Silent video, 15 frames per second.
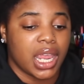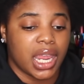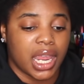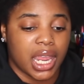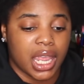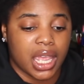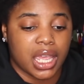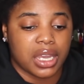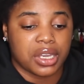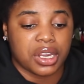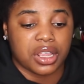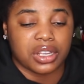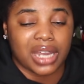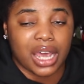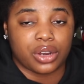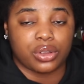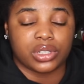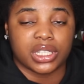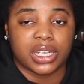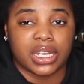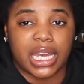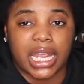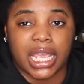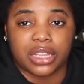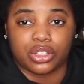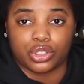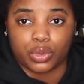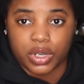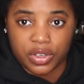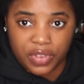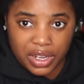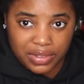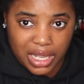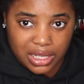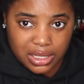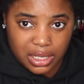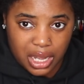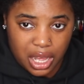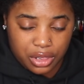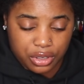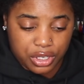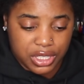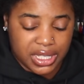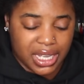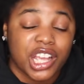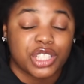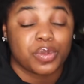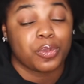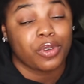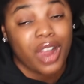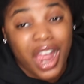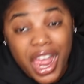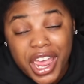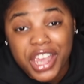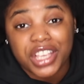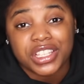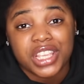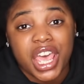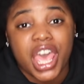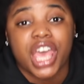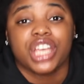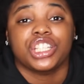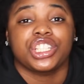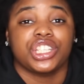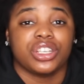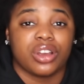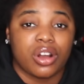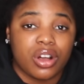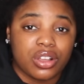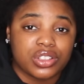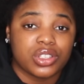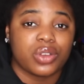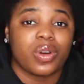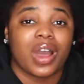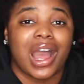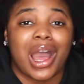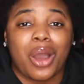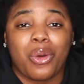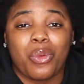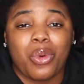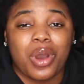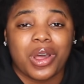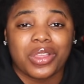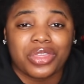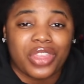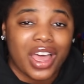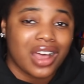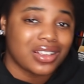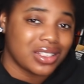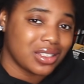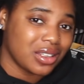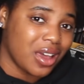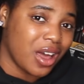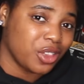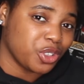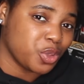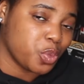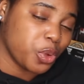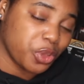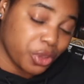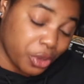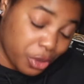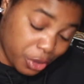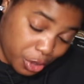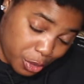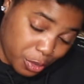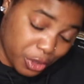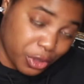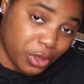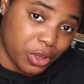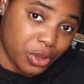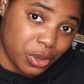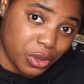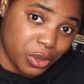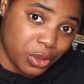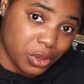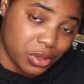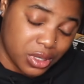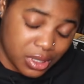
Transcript: And not only did they get the $25,000 as prize, she also got $1,000 worth of Gerber clothes,